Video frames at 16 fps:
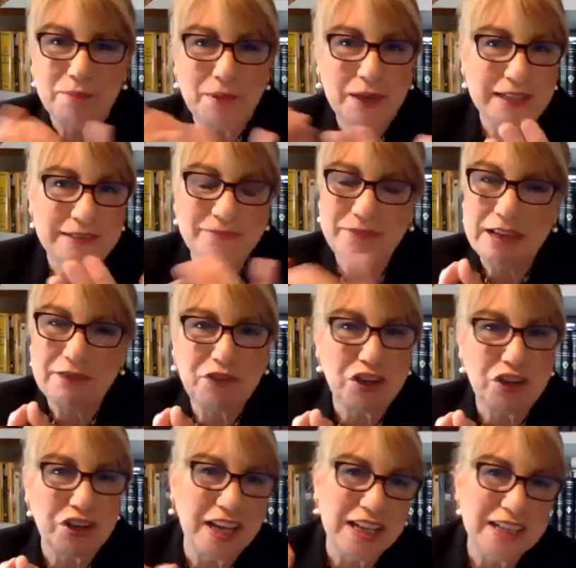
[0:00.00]
But if
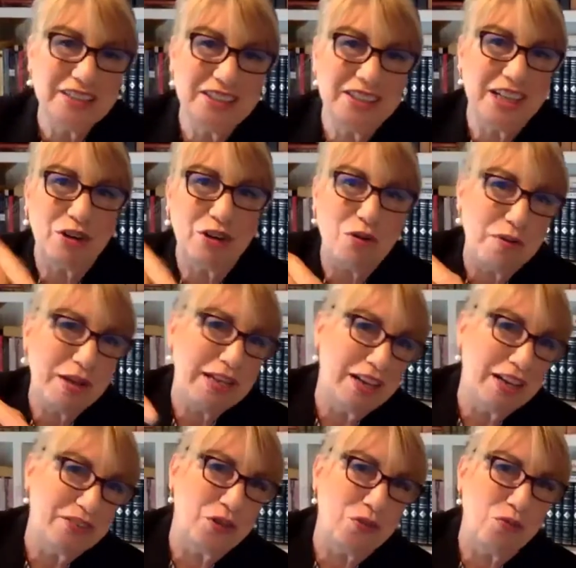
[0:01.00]
you're going to zero in
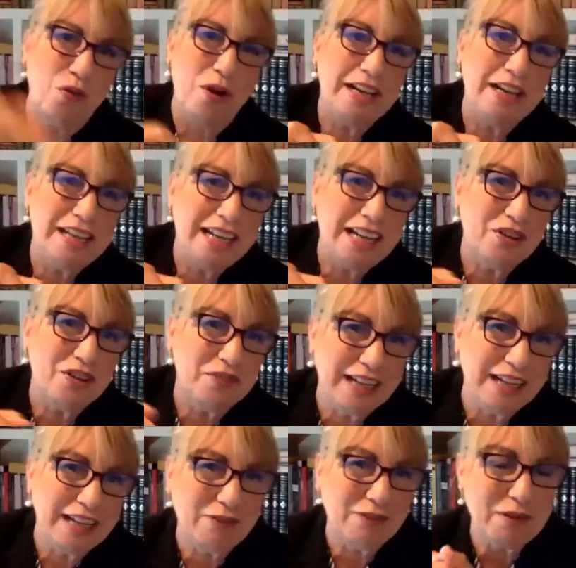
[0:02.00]
on the 1 year that
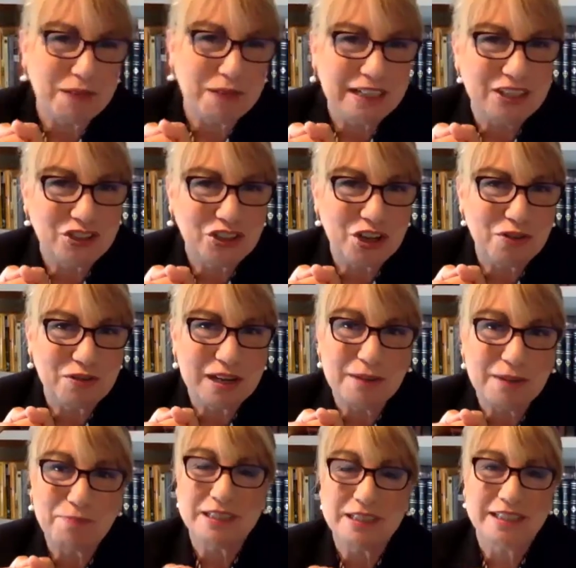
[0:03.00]
everybody showed
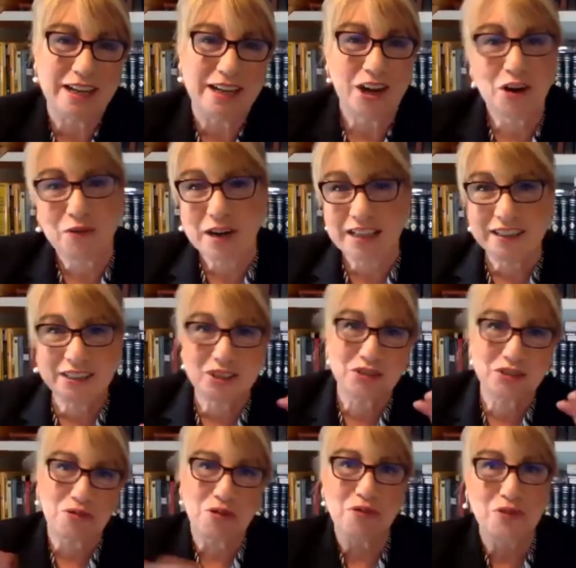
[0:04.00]
up and say, all right, let's
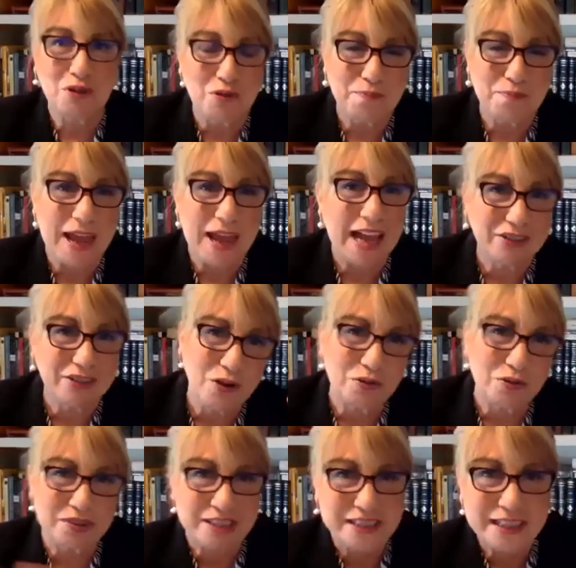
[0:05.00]
throw the
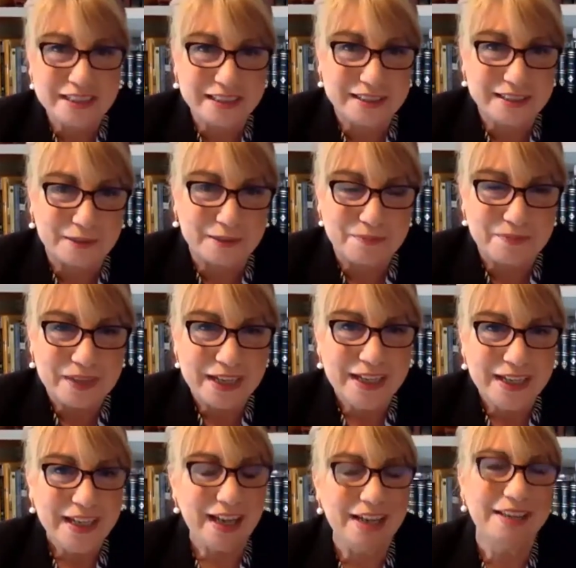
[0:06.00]
whole system,
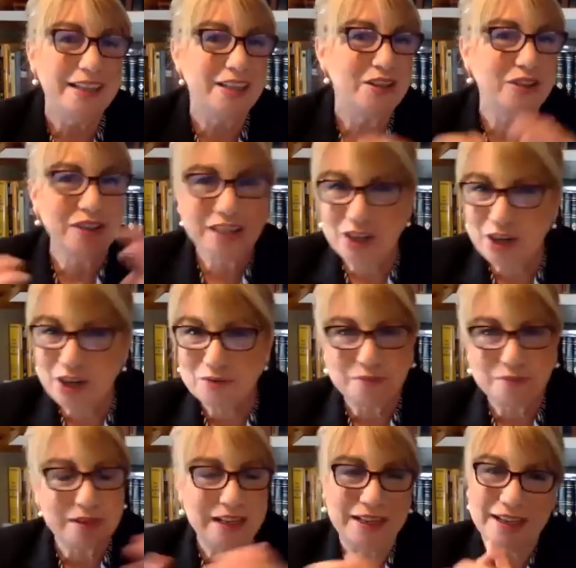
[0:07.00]
I think, you
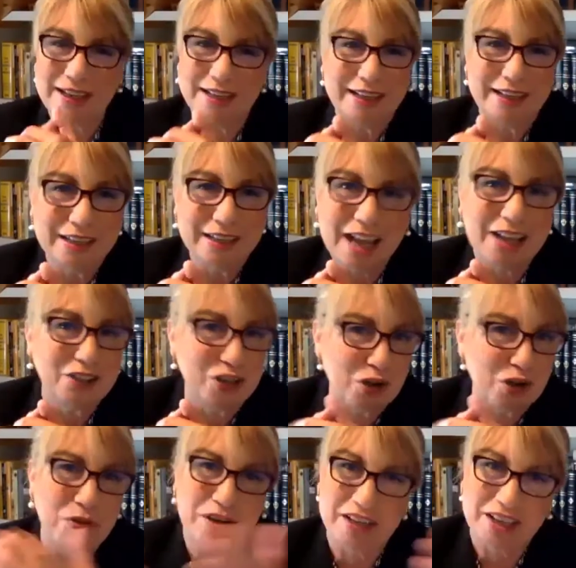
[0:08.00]
know, you got
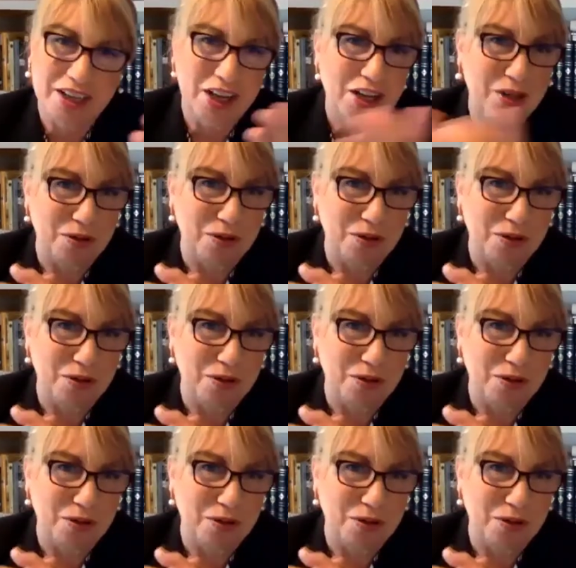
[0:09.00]
nowhere to go.